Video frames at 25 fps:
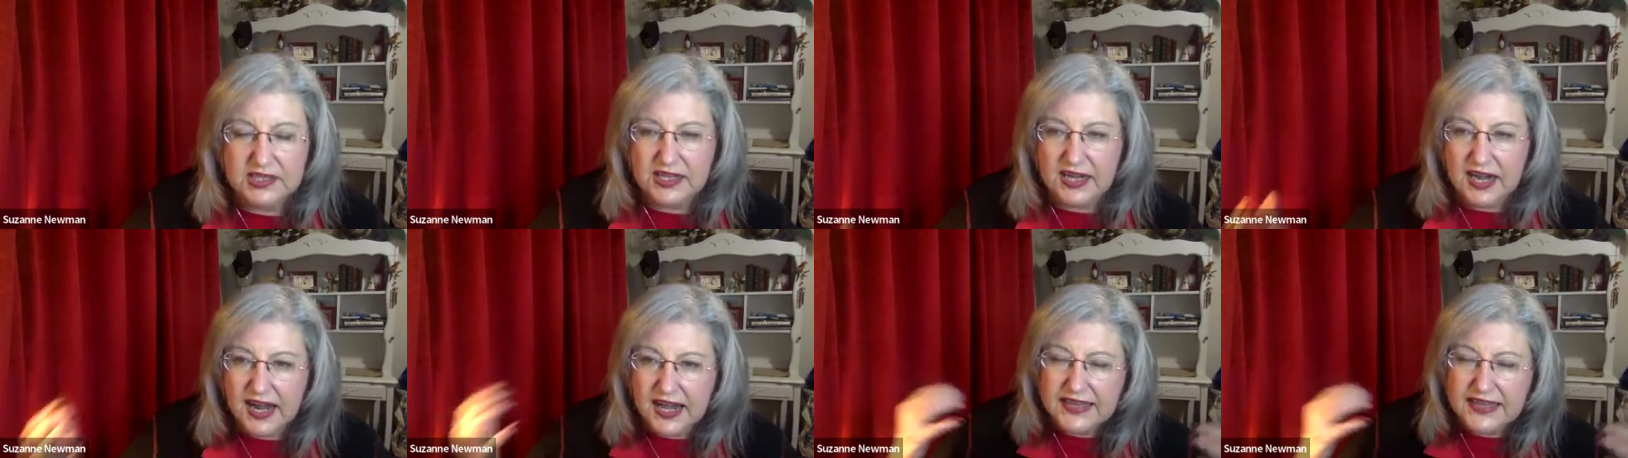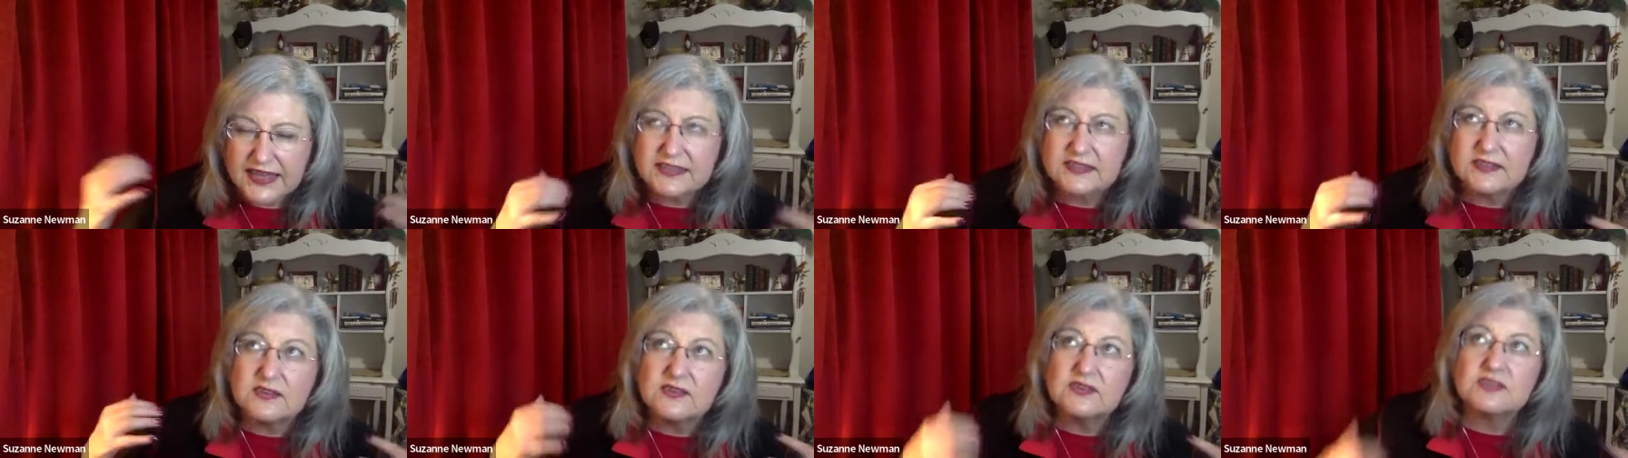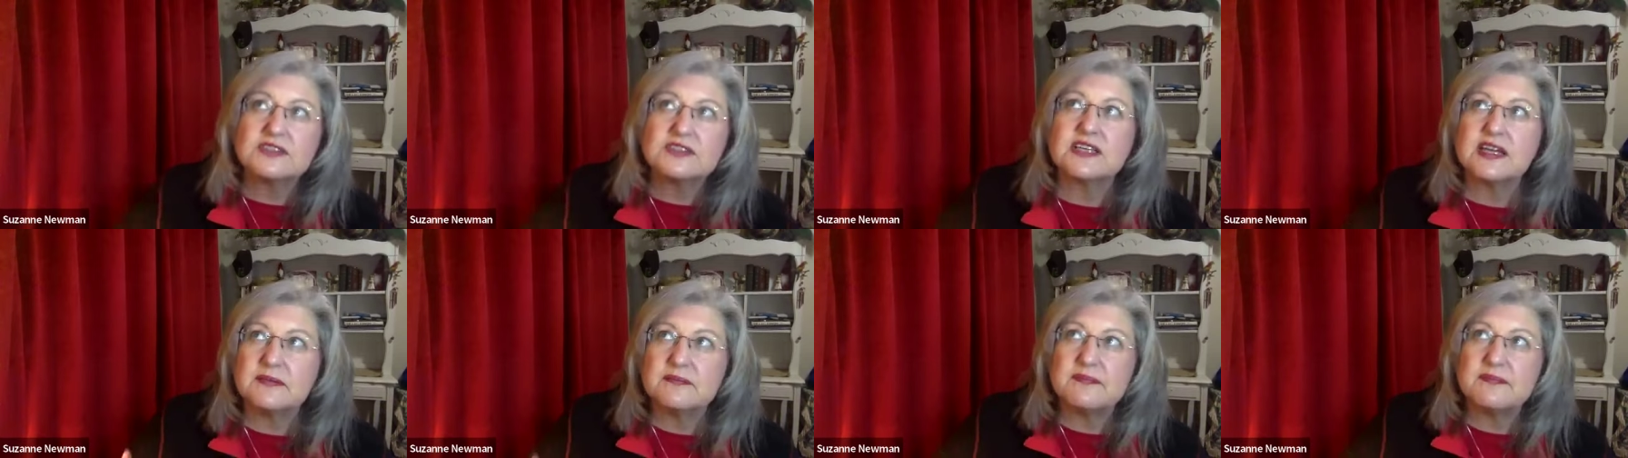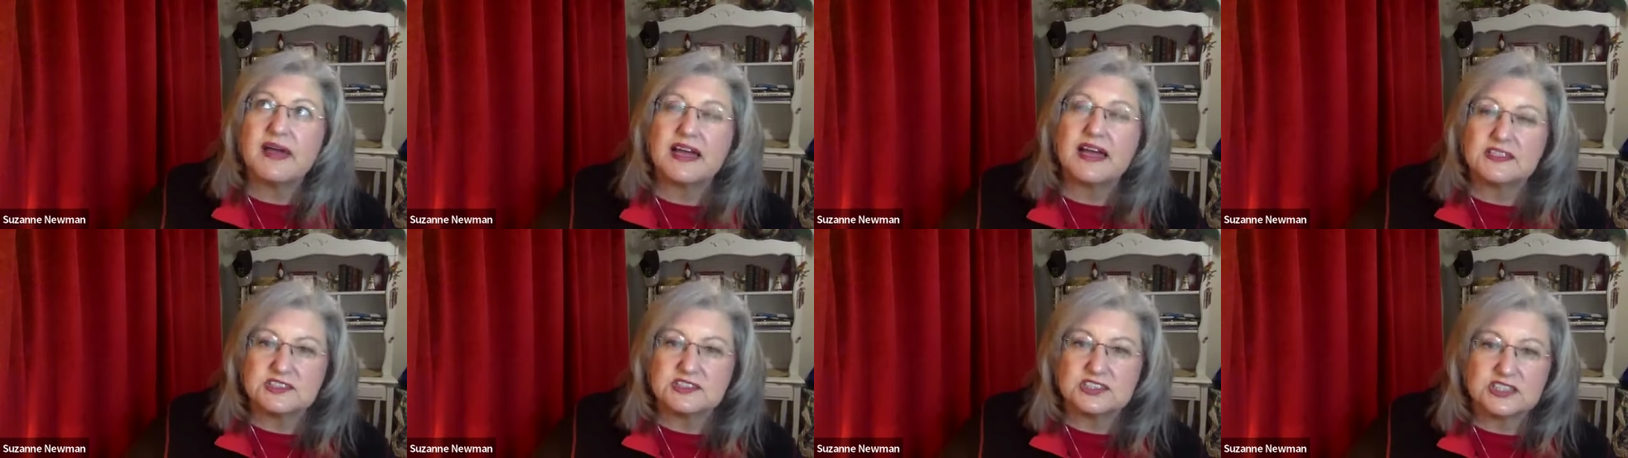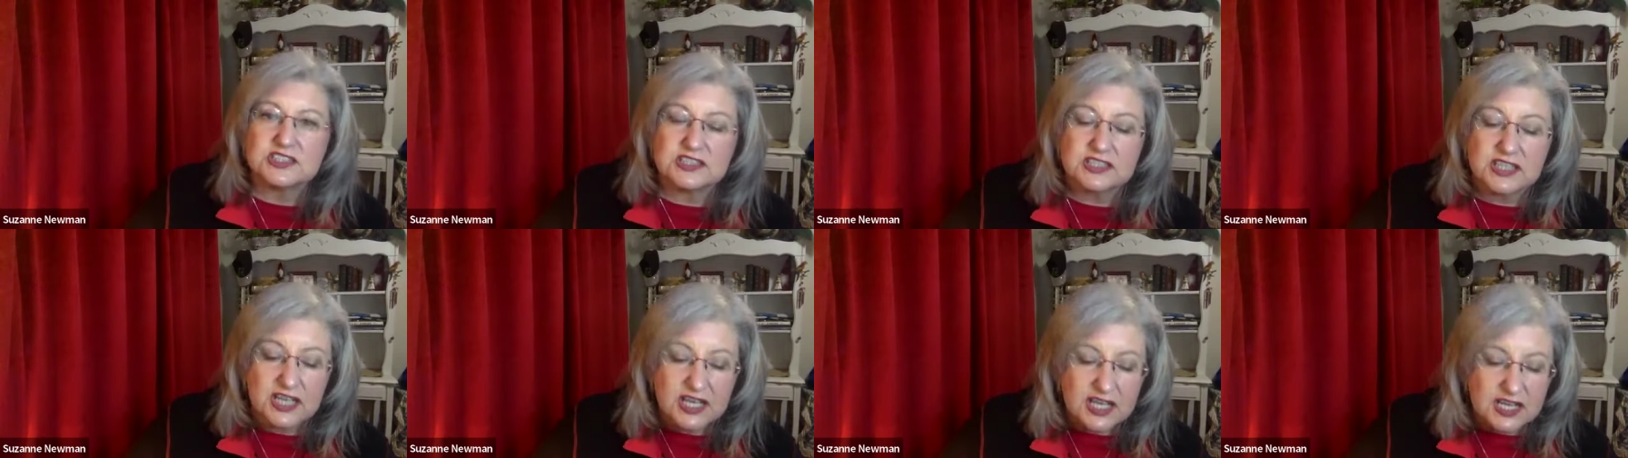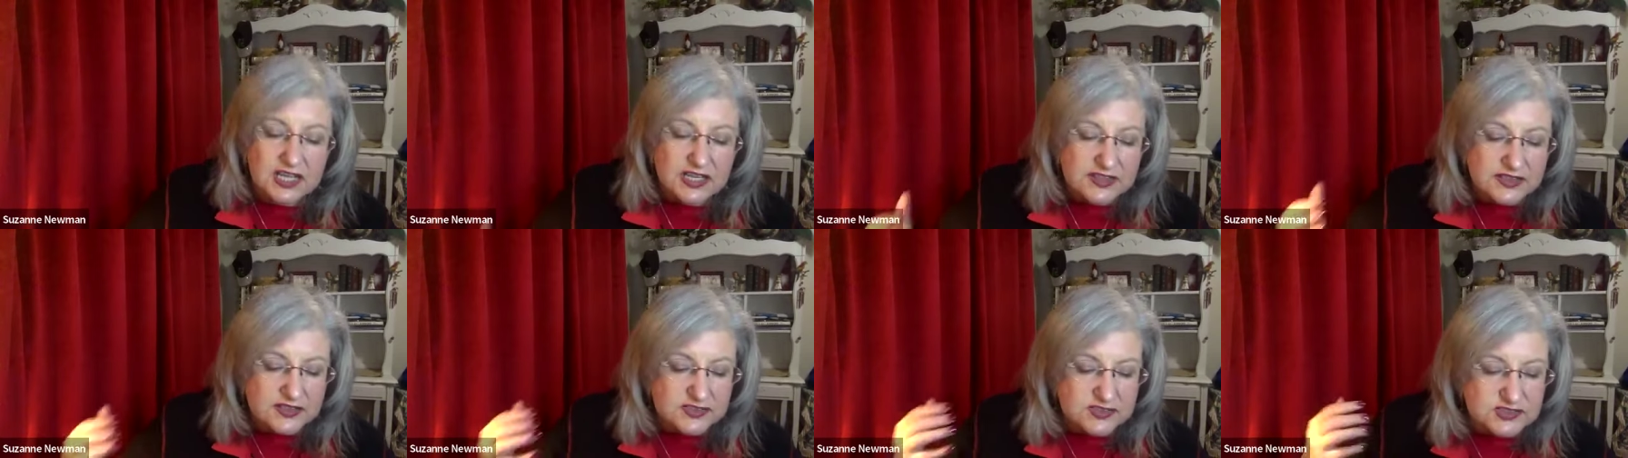And I can only imagine
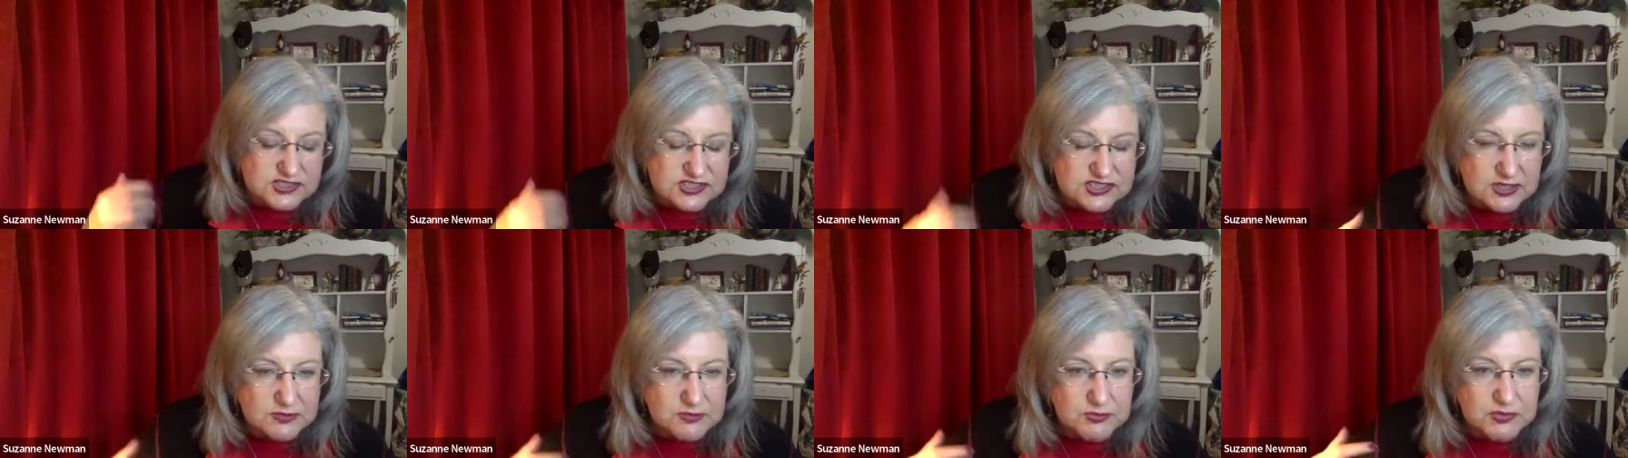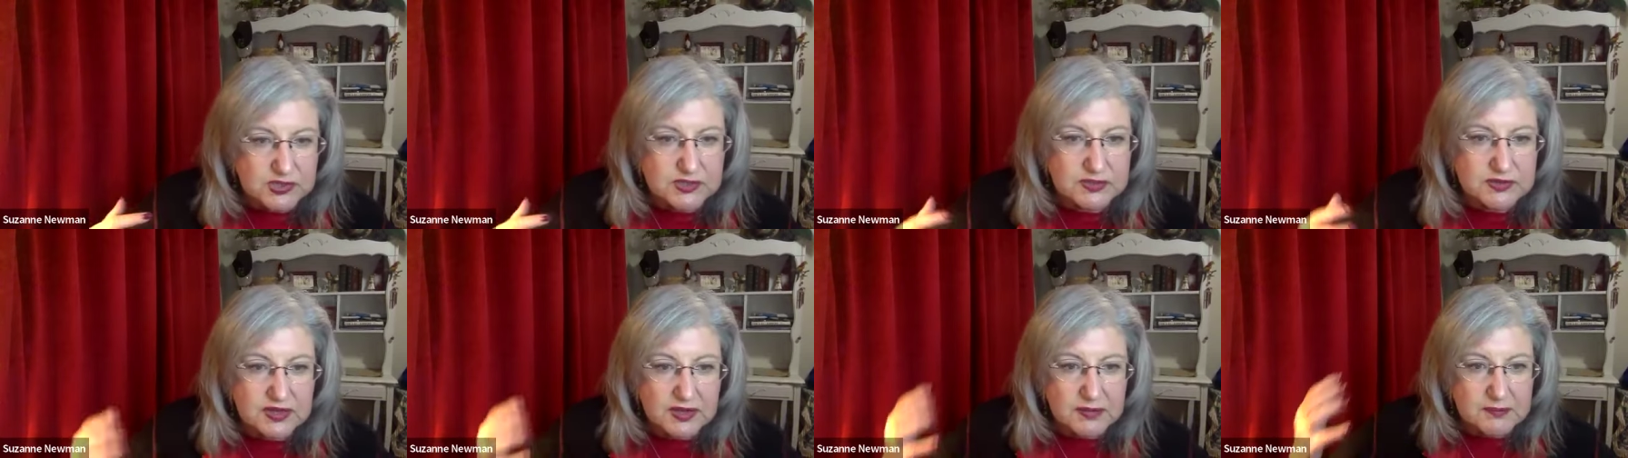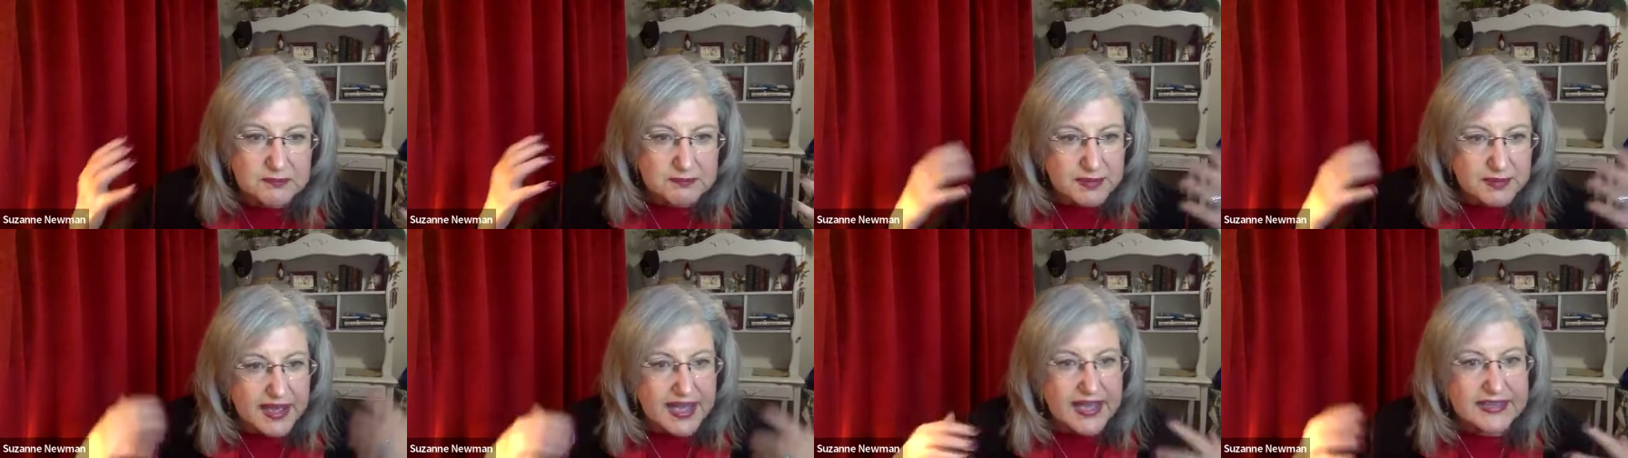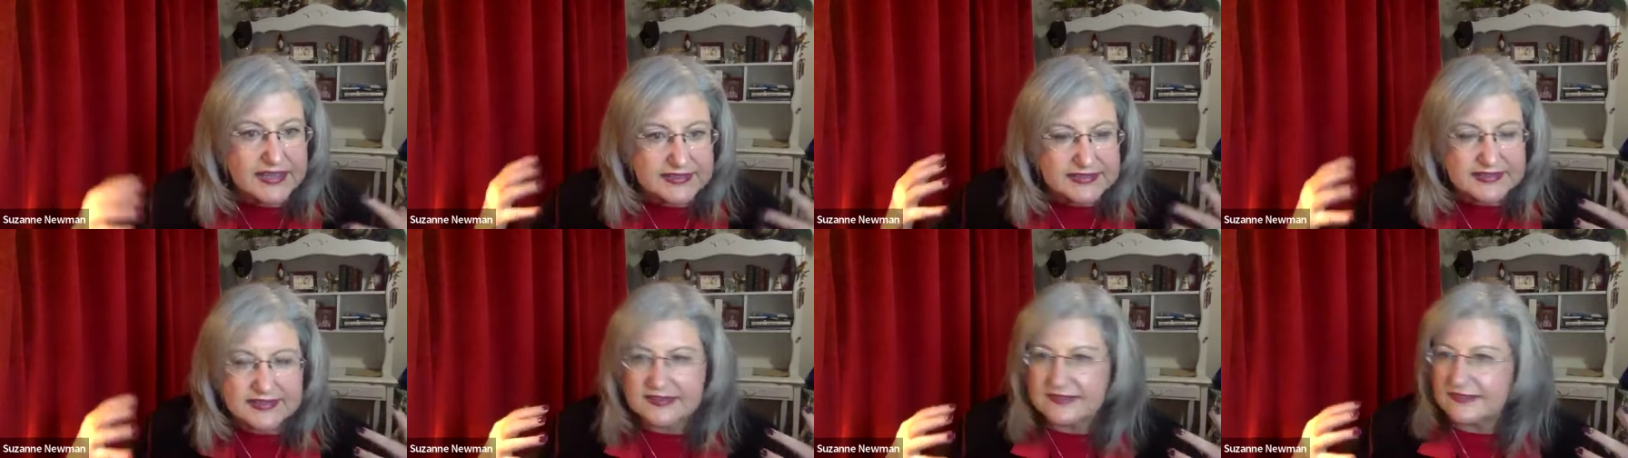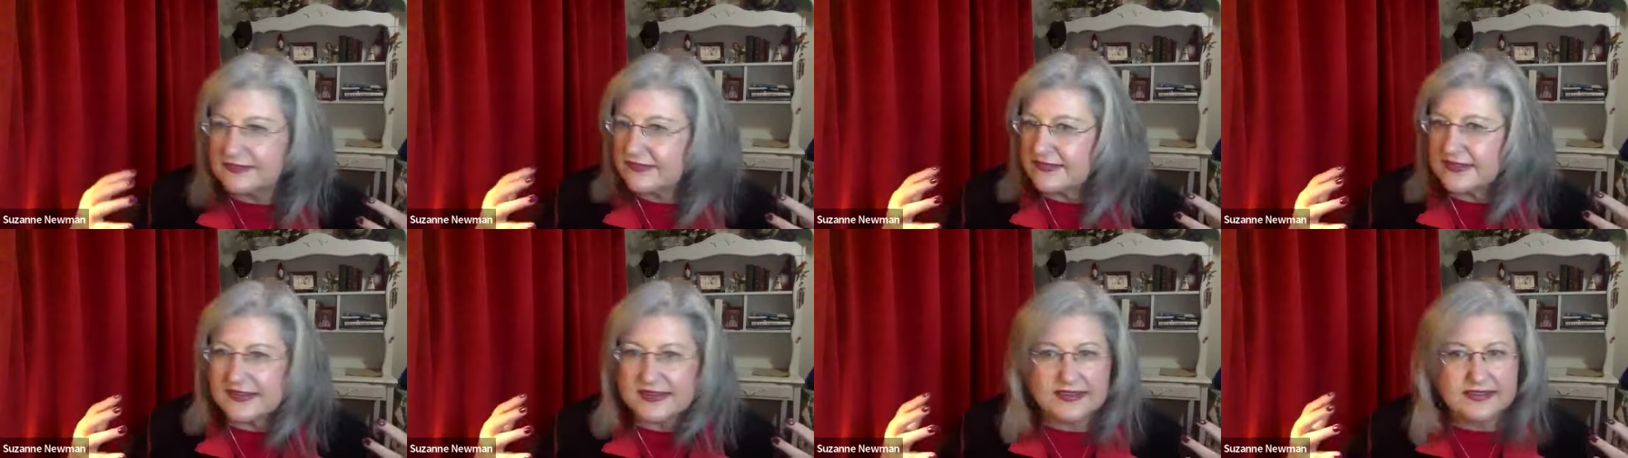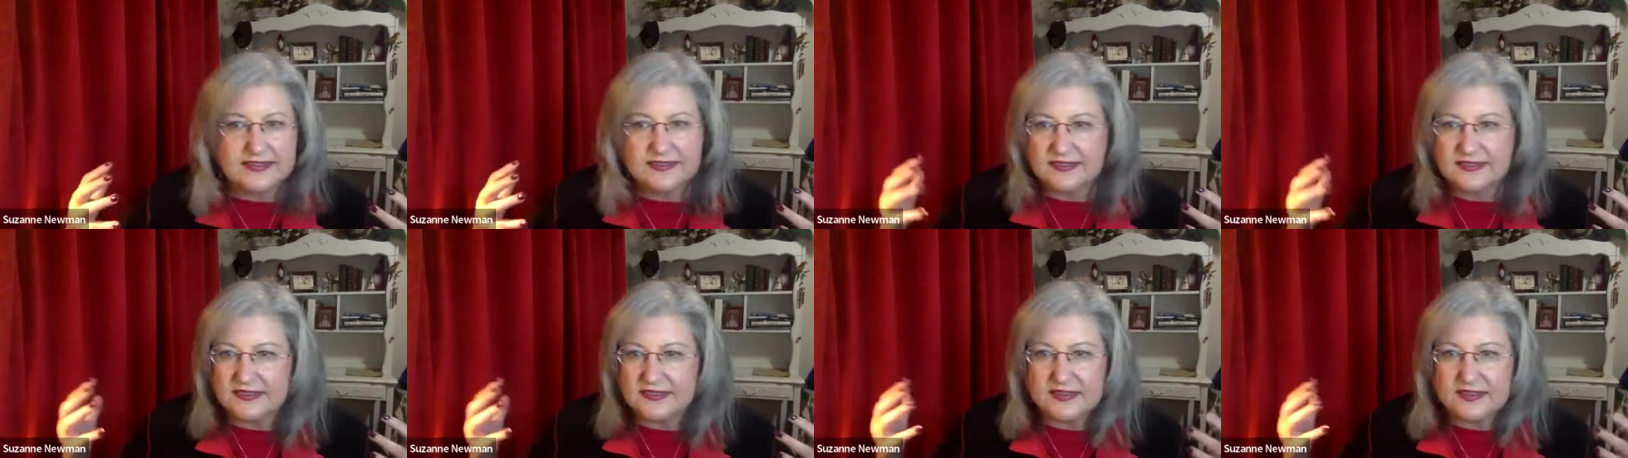there's someone back there in,